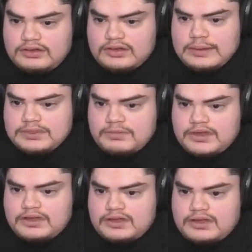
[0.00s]
Up the
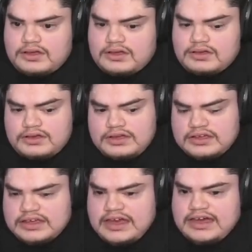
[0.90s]
middle.
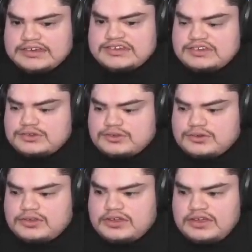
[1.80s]
Yes,
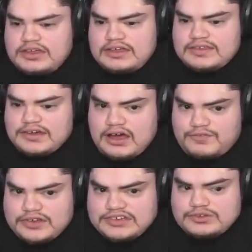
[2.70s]
dude. The
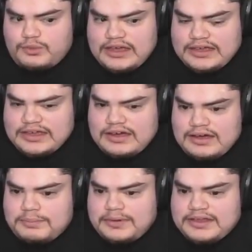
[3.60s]
offense is waking
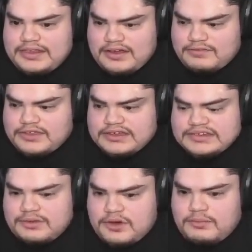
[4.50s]
up. I love this.
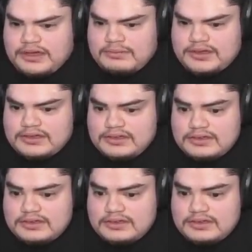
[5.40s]
Come on, baby.